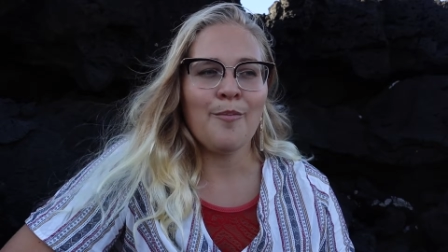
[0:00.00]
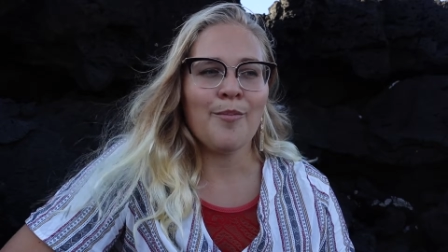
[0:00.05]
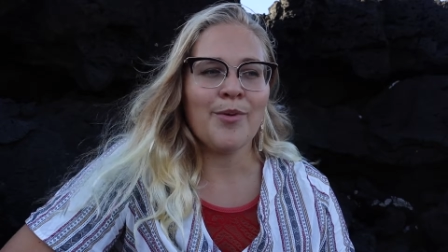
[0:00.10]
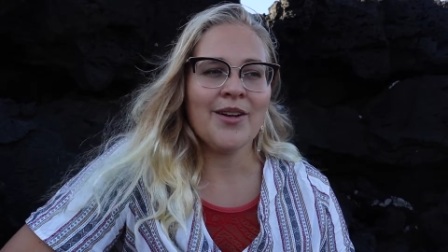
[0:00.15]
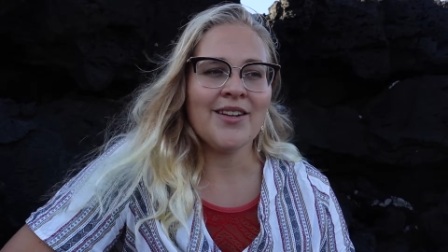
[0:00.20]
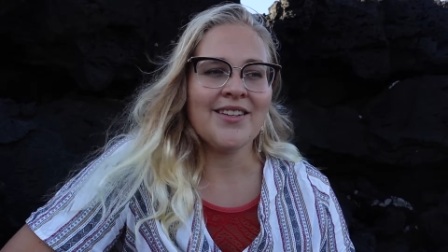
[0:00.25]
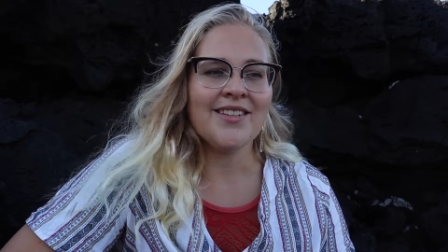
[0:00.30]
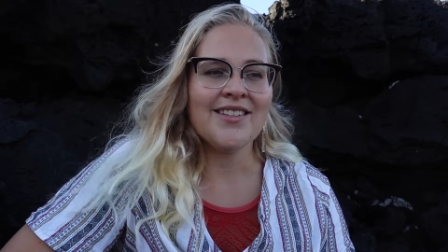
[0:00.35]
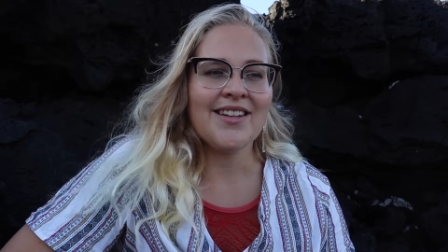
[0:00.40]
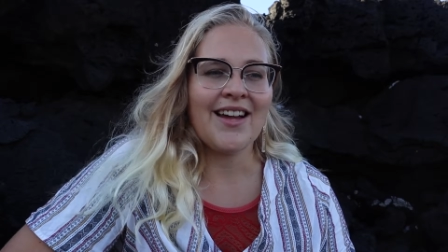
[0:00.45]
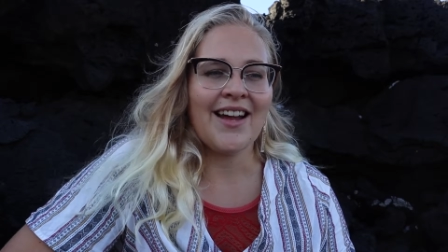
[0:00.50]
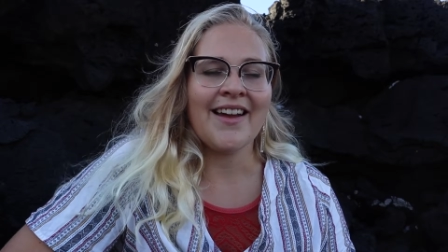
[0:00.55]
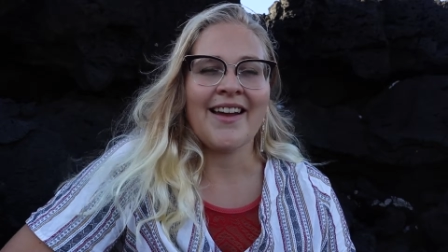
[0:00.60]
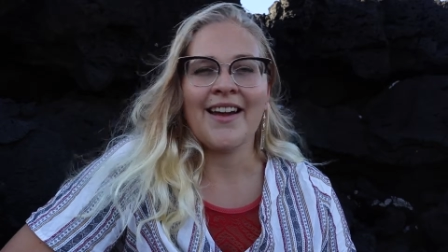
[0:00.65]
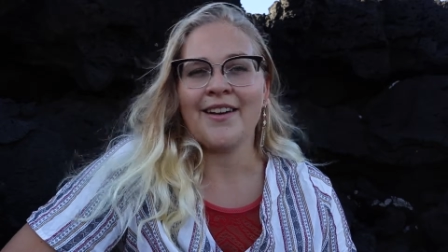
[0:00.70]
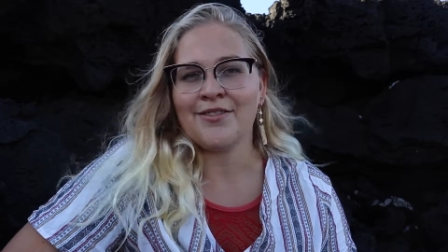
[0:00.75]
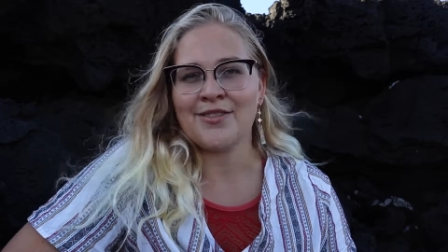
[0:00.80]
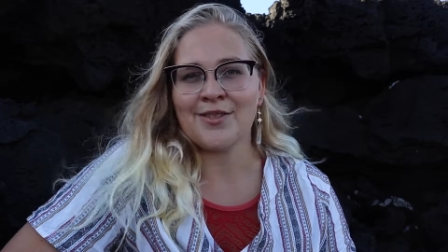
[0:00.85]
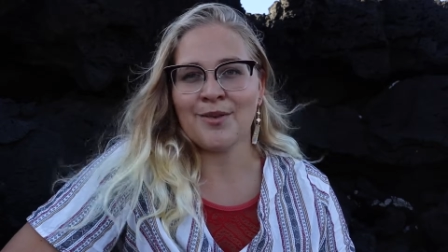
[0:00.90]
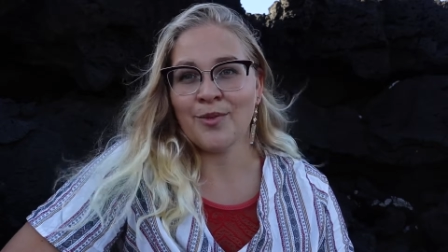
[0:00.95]
but I
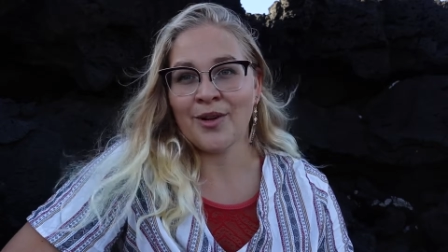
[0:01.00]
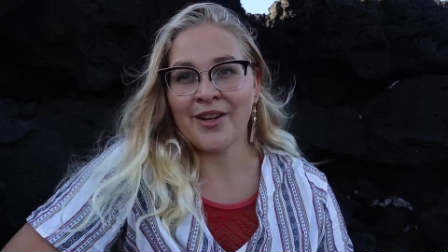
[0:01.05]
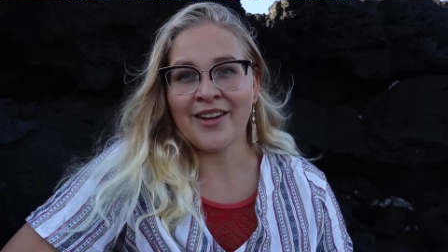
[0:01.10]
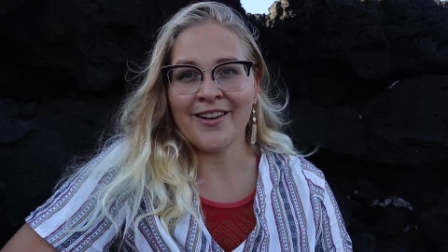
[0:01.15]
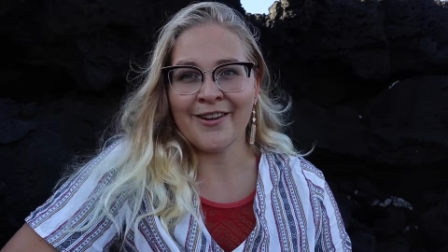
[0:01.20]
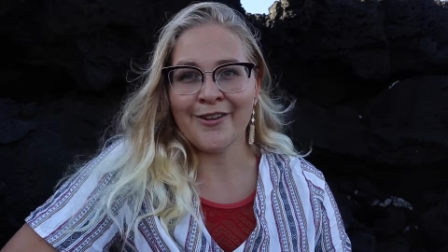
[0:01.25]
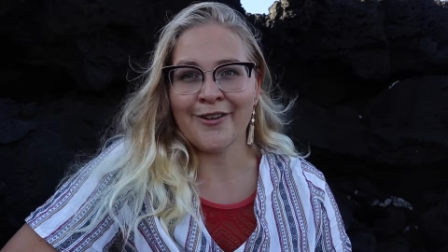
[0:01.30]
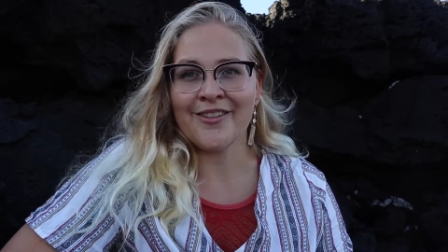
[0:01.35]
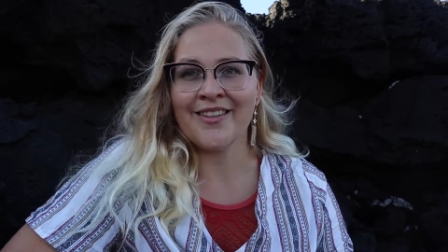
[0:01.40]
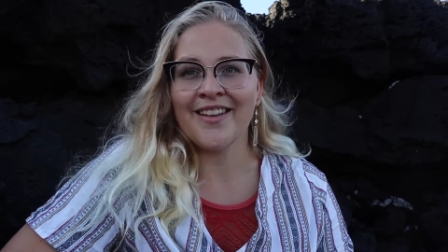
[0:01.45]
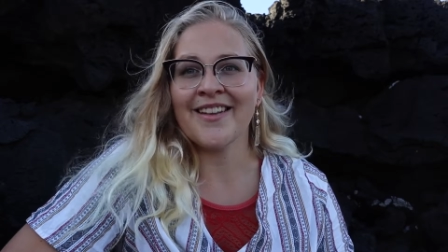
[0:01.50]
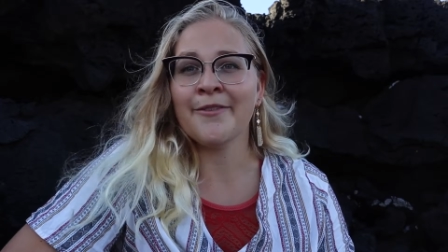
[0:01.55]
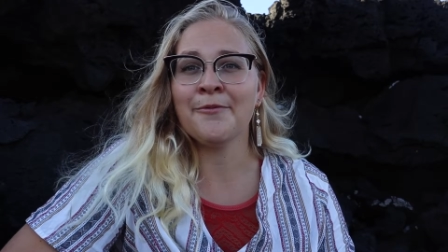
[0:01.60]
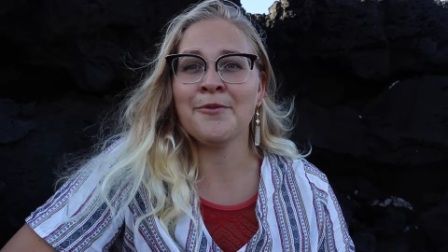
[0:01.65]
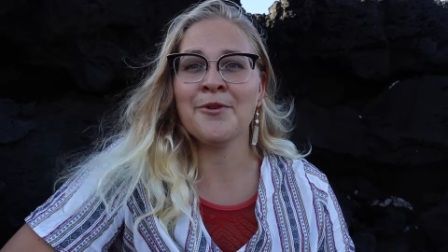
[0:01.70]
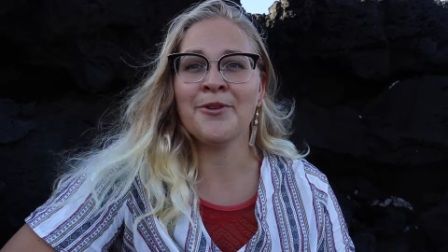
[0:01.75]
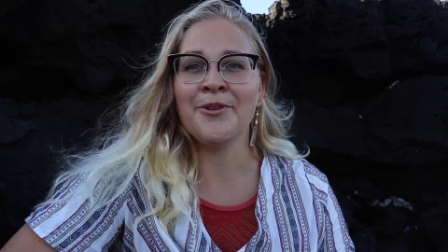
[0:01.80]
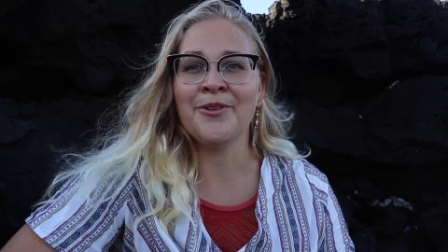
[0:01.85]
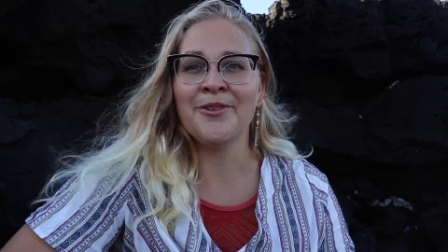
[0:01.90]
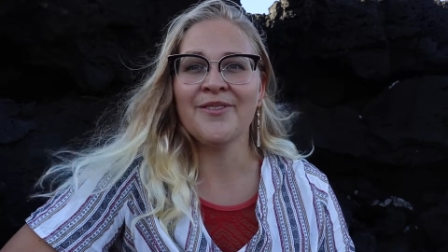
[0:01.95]
have someone here that
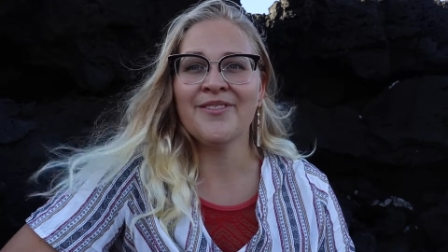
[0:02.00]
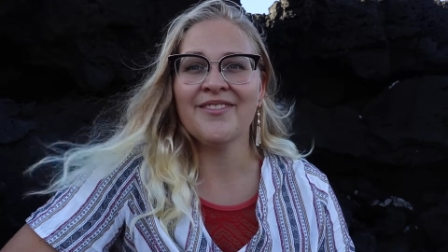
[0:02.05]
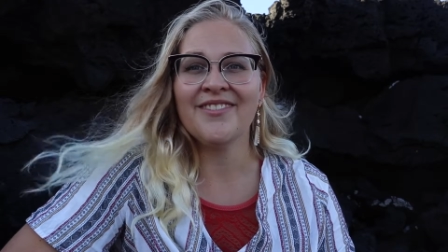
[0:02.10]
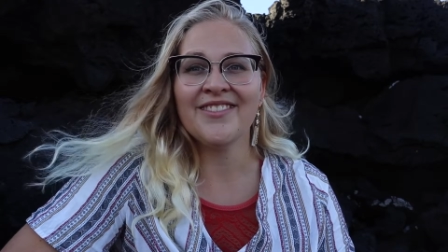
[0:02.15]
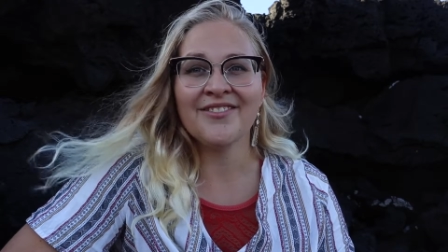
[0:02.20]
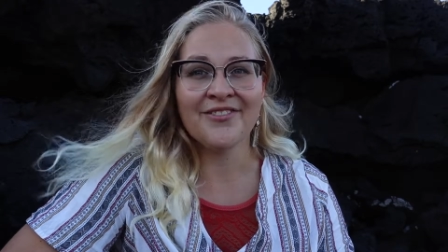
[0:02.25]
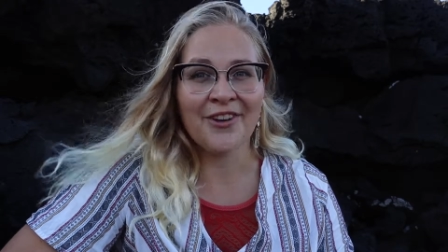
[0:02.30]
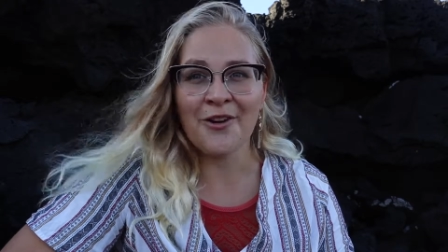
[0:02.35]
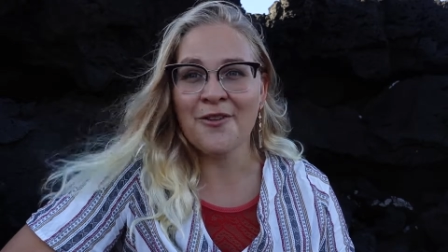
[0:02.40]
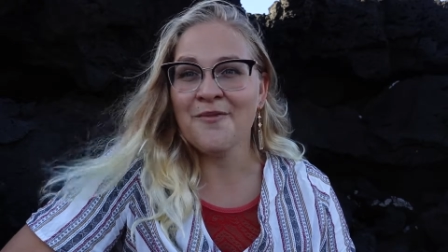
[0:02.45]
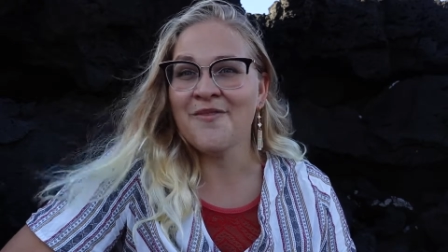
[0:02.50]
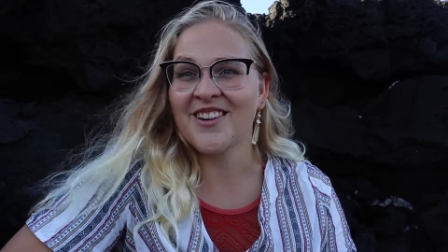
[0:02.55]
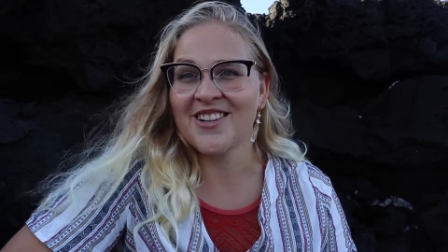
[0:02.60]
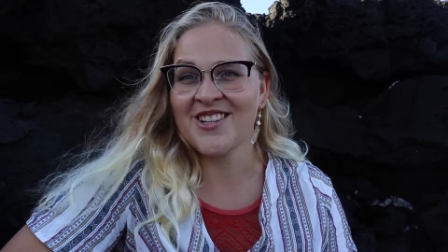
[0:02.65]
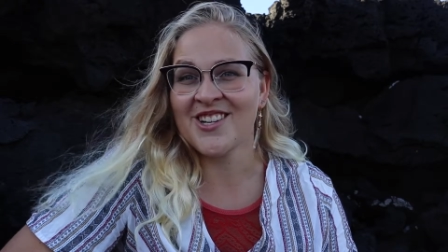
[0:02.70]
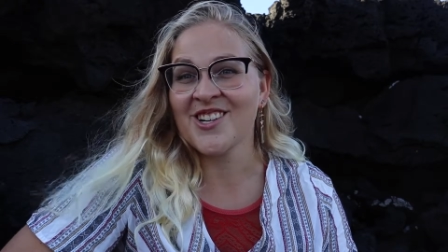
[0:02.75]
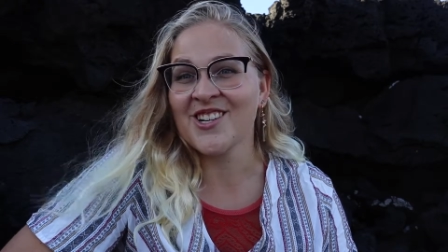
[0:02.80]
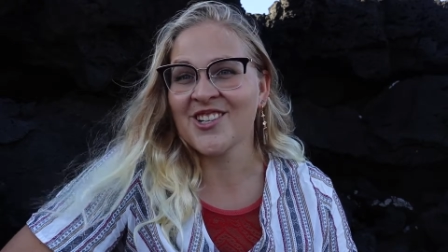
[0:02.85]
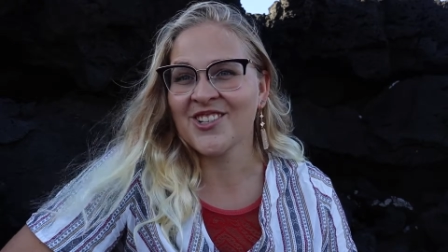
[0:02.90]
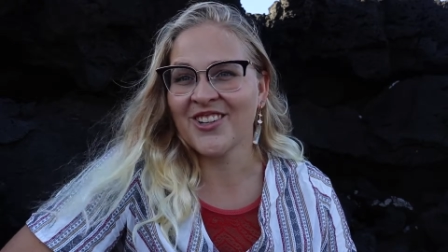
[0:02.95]
will very
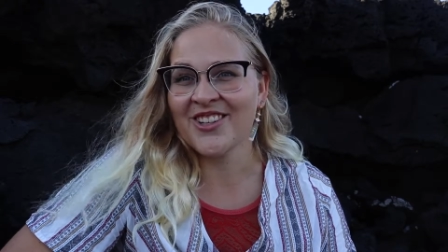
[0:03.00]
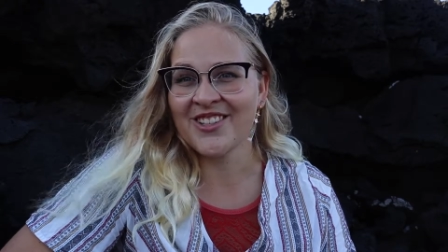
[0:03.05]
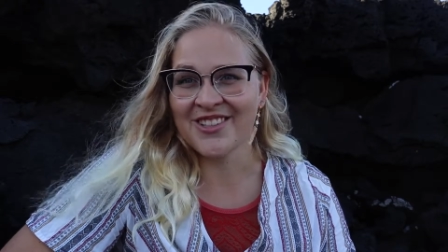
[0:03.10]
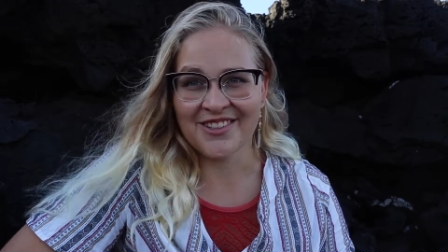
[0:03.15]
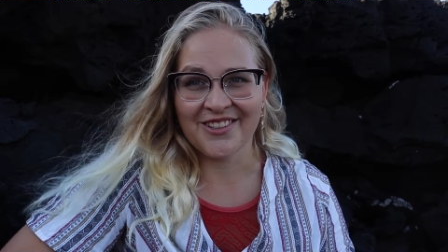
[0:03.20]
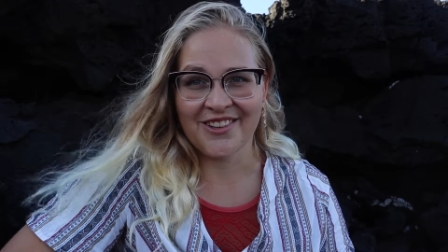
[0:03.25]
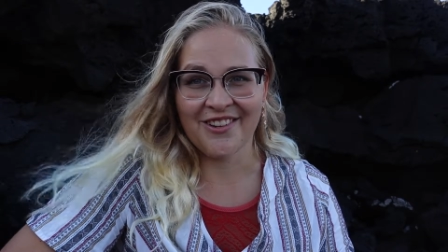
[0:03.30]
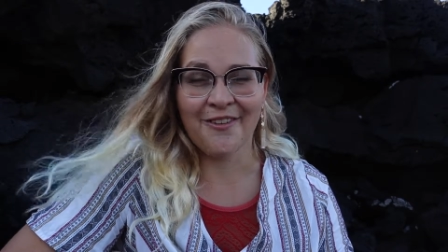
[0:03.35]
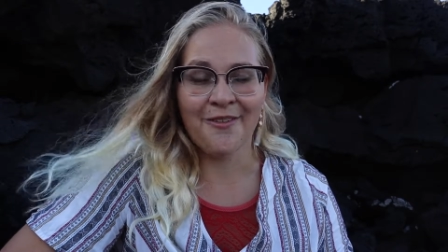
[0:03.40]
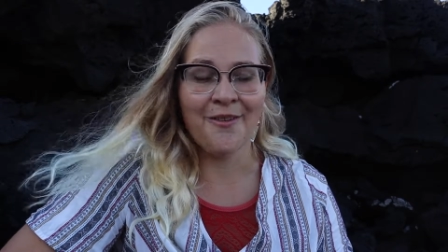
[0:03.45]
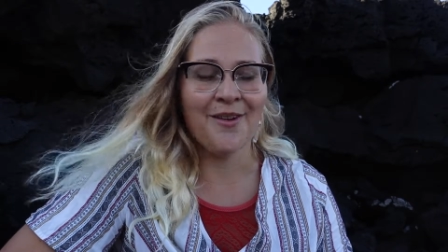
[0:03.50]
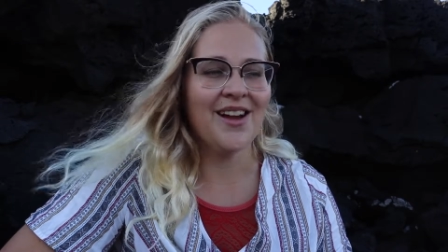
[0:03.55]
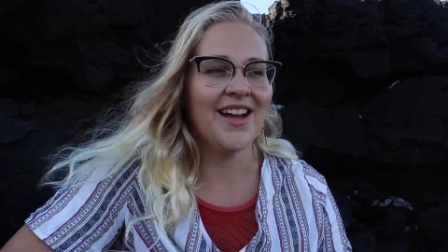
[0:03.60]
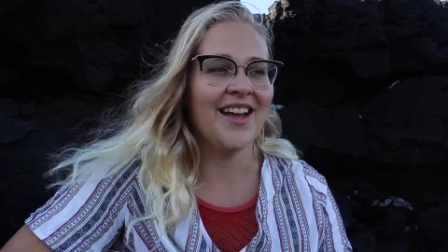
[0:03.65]
much enjoy to go.